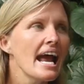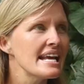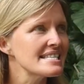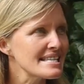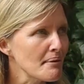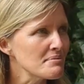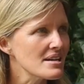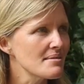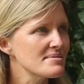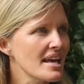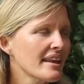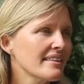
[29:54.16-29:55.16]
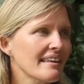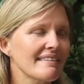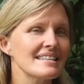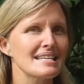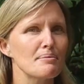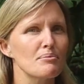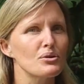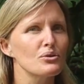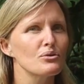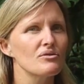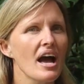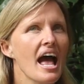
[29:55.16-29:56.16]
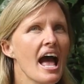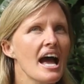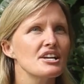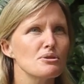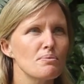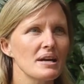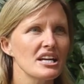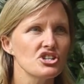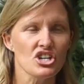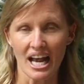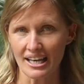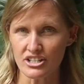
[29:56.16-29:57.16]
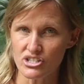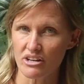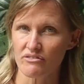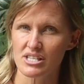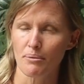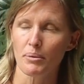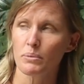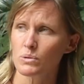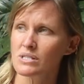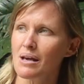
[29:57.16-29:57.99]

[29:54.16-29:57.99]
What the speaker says: And sometimes I think this can prove to be challenging for some people.